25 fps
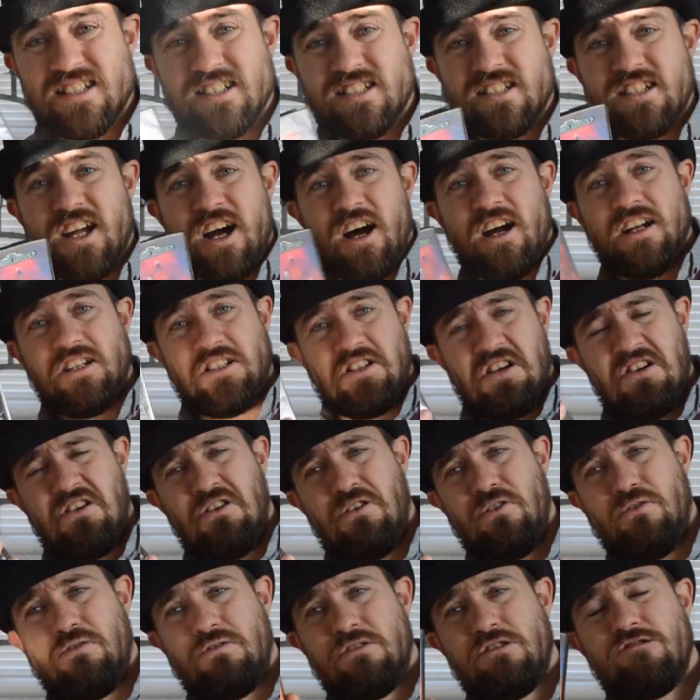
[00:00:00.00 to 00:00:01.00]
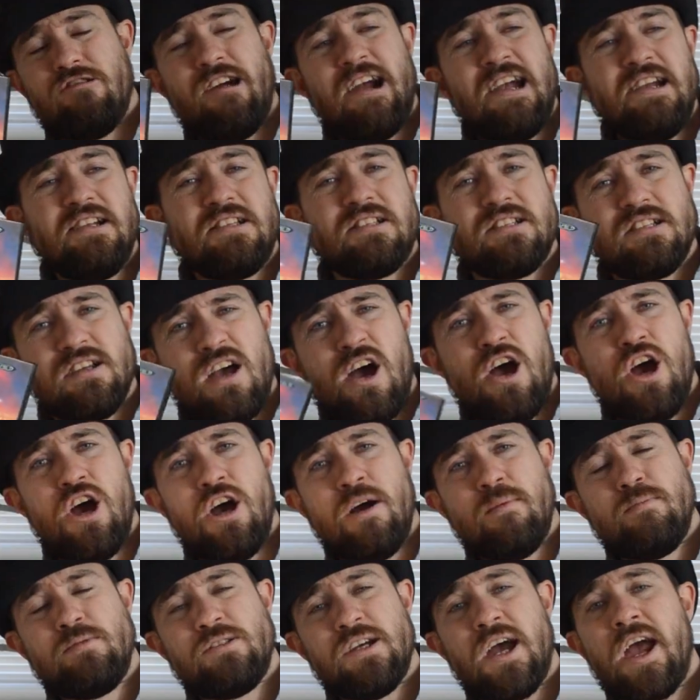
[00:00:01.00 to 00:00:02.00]
Star 2, great
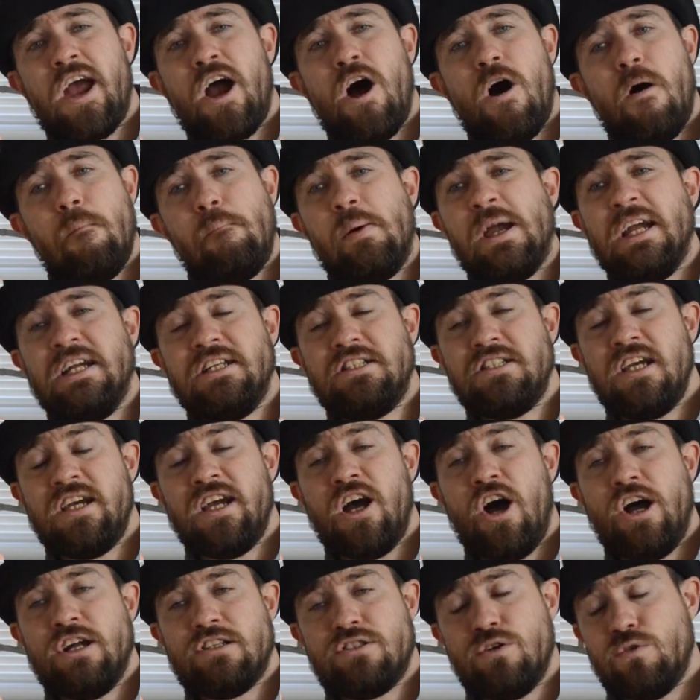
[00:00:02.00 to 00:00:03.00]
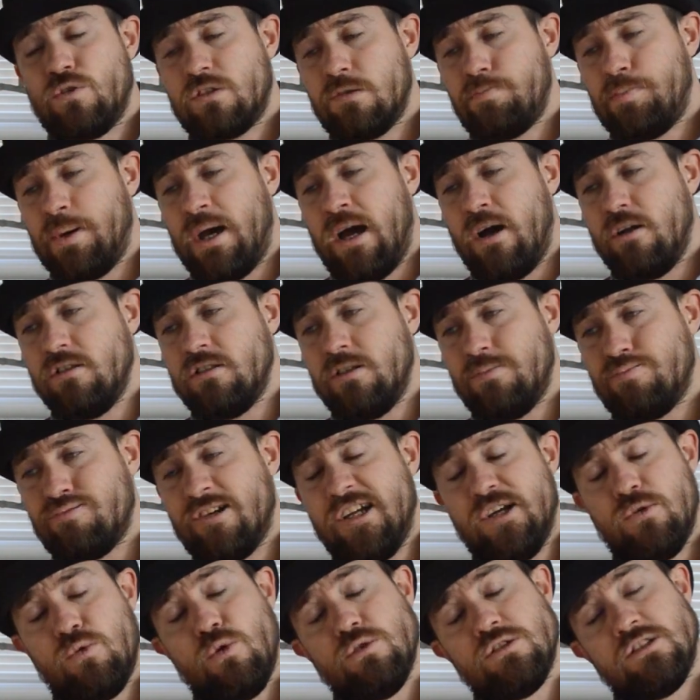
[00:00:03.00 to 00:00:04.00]
JRPG. I talked about the
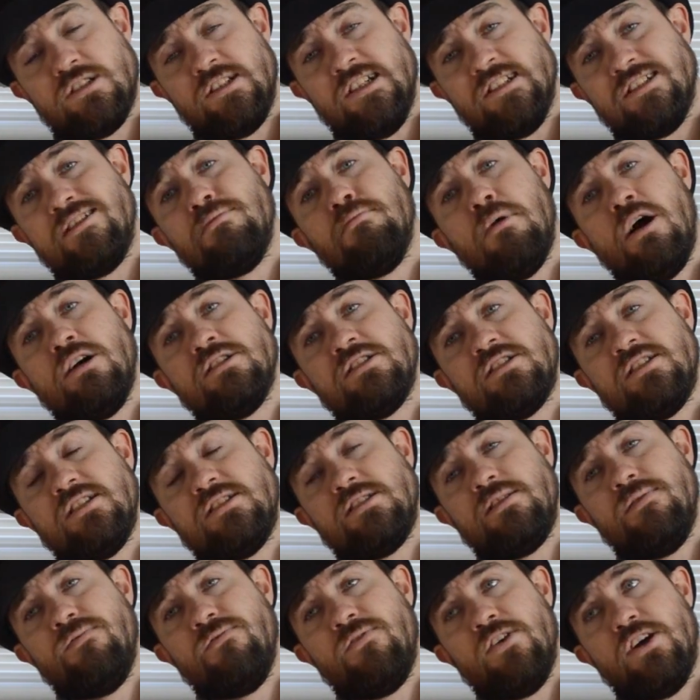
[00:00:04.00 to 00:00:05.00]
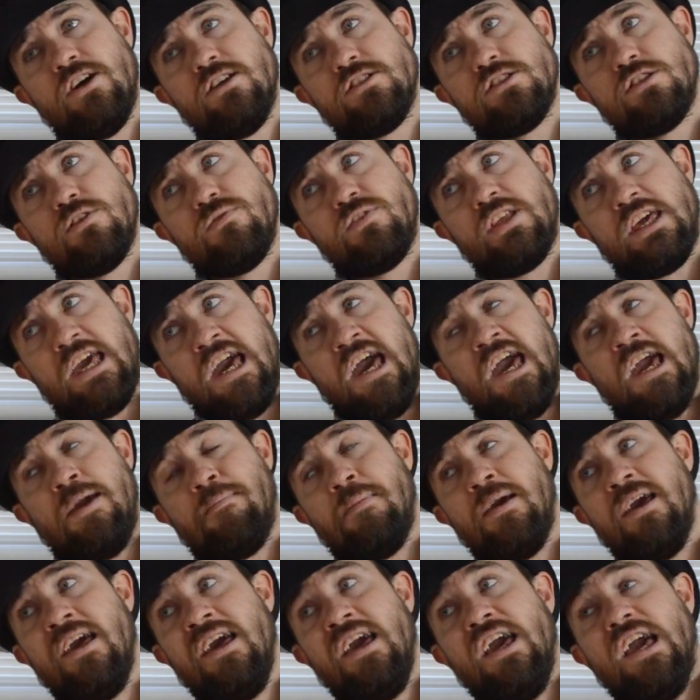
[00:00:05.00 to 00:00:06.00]
prequel to this, the Master System version of the game,
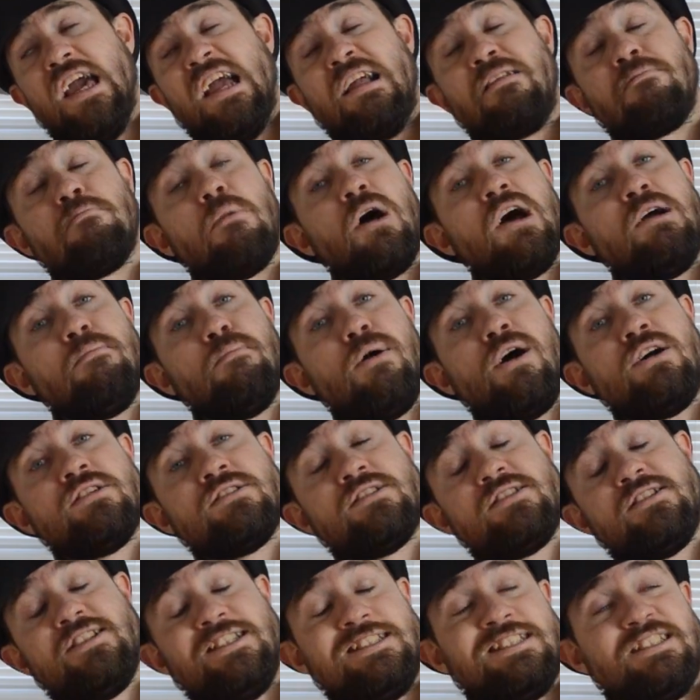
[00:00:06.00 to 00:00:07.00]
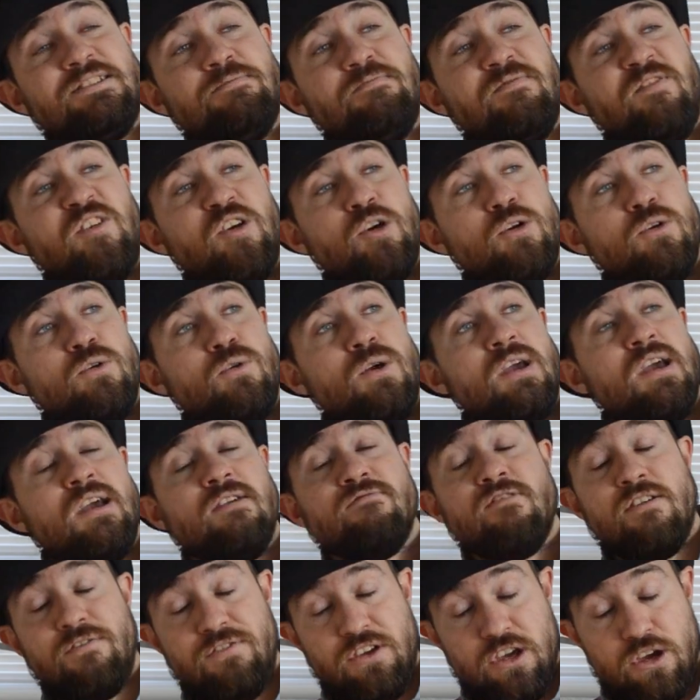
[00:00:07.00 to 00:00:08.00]
in my Master System
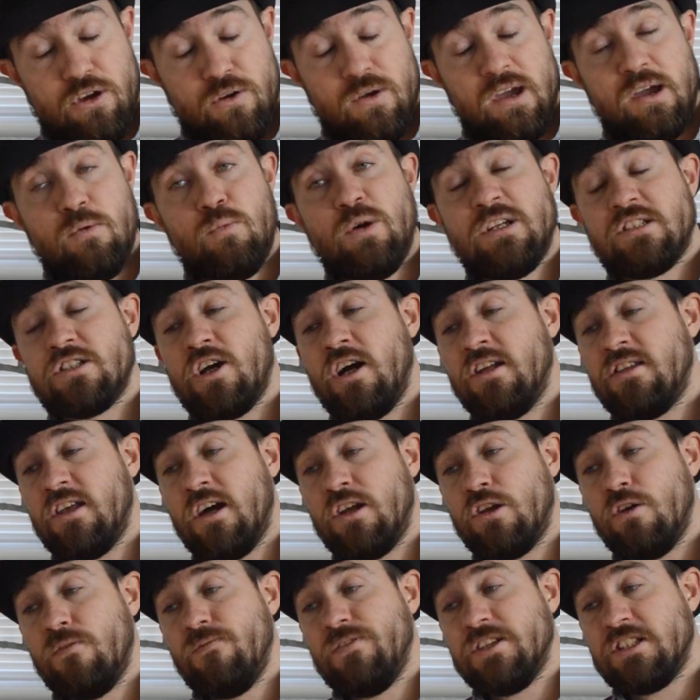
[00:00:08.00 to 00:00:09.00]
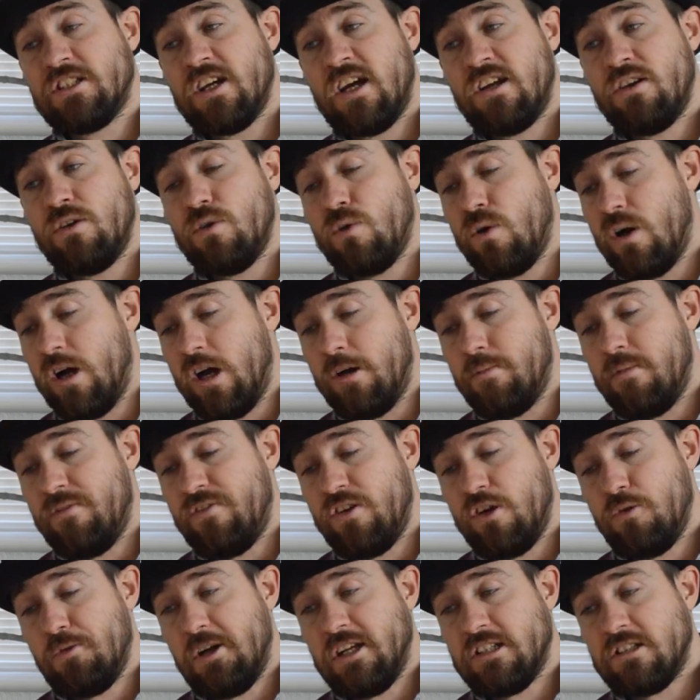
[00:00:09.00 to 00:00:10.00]
review, which I done on the channel a
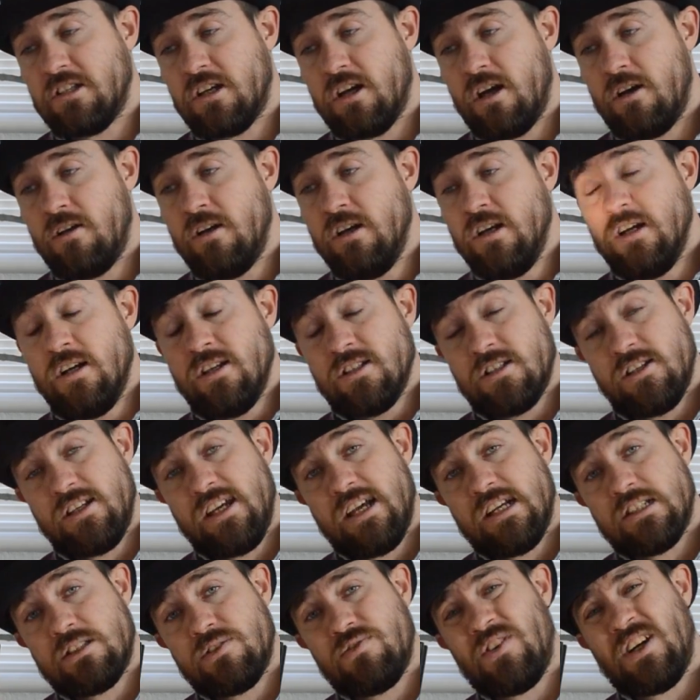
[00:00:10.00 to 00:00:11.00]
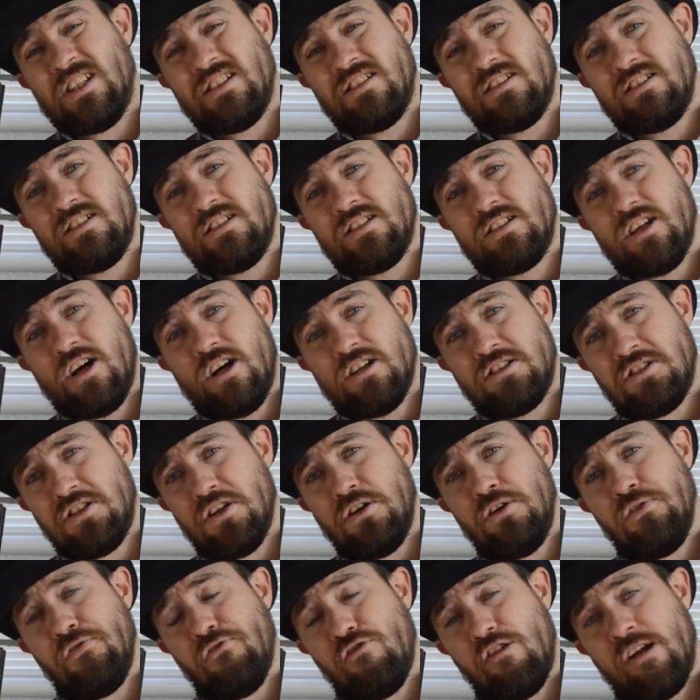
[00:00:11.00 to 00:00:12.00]
few weeks ago. So yes, Phantasy Star
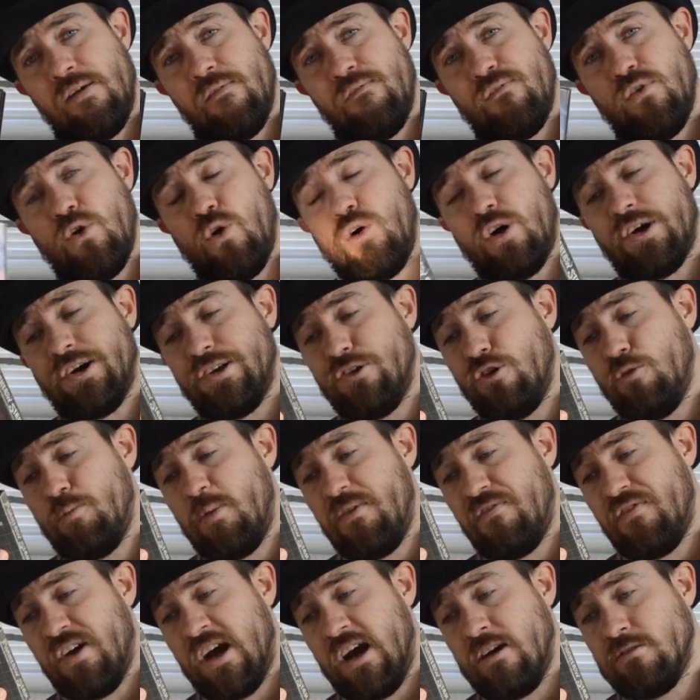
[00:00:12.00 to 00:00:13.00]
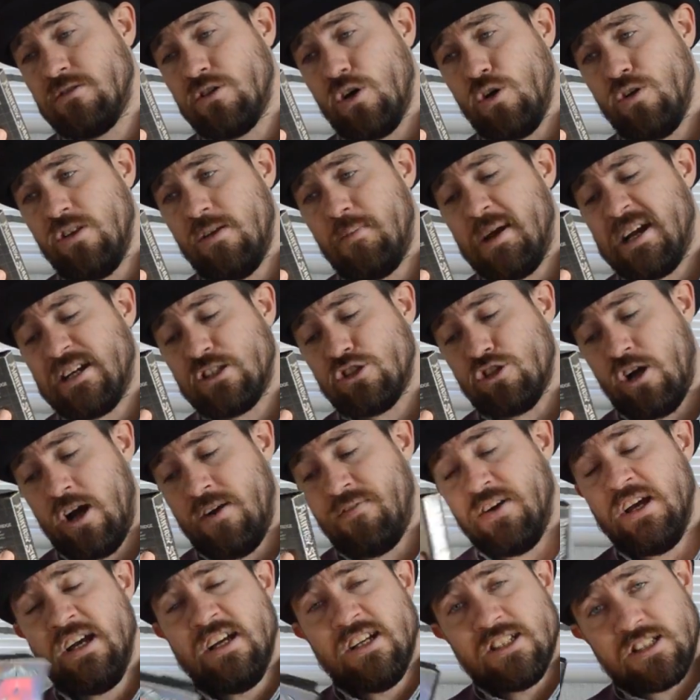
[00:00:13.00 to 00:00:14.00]
2, 3 and 4 can all be found on the Mega
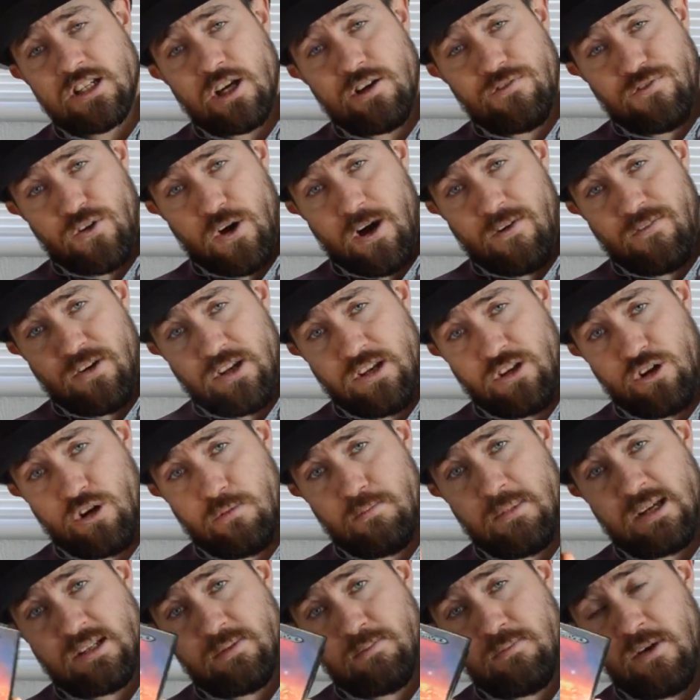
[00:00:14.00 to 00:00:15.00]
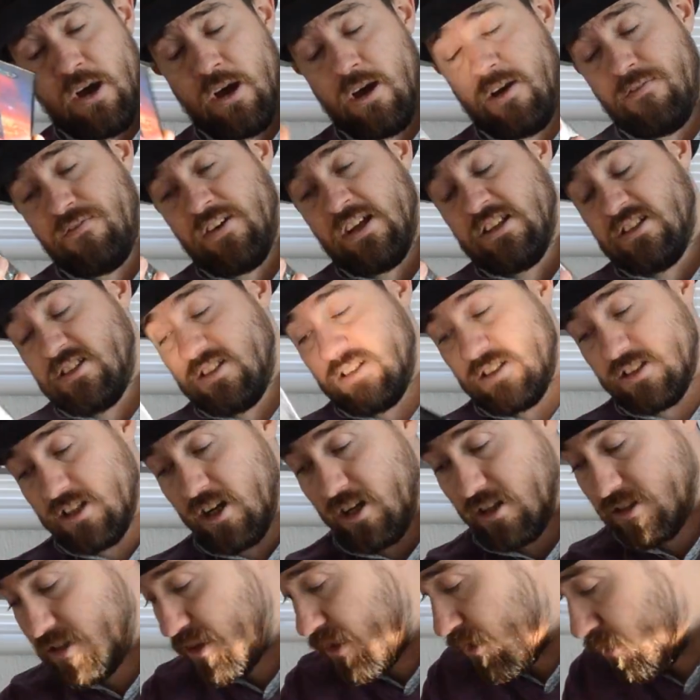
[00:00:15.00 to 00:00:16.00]
Drive. So far I've only got Phantasy
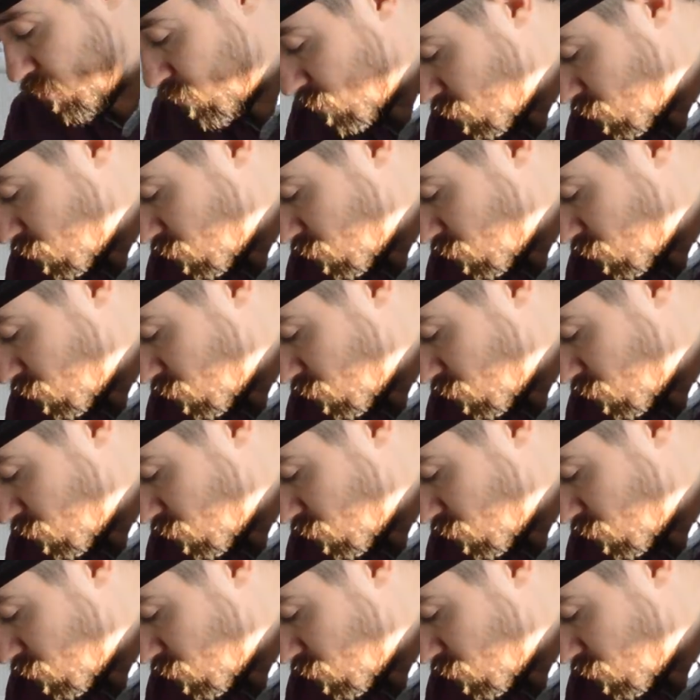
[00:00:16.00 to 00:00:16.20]
Star 2.